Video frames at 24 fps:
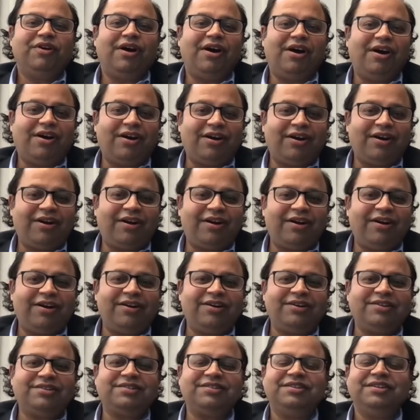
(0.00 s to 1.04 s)

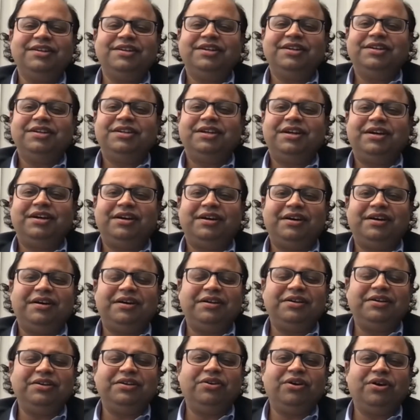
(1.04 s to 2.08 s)
art uh,
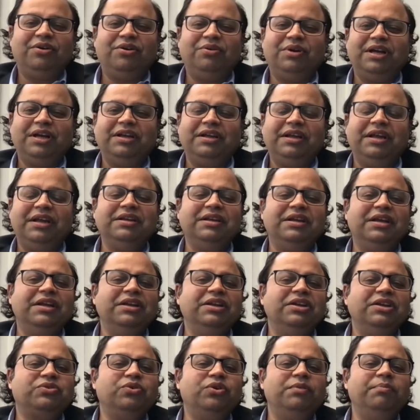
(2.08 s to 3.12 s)
you know and, and
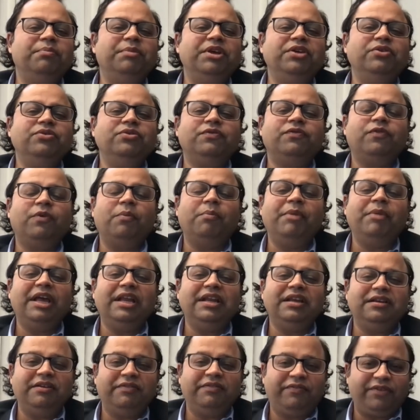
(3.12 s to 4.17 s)
it could be used for
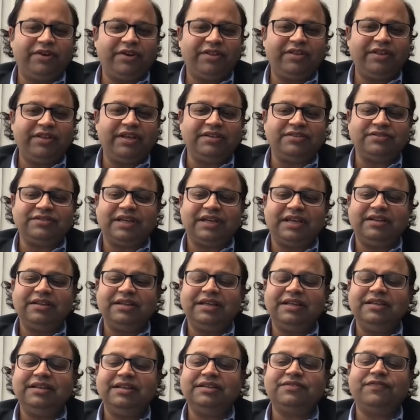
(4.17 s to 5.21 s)
many different things and
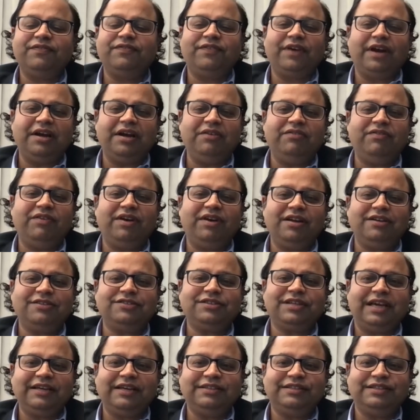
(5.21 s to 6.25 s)
and it's very very
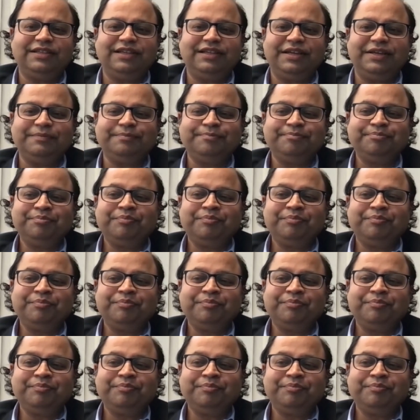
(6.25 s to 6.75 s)
exciting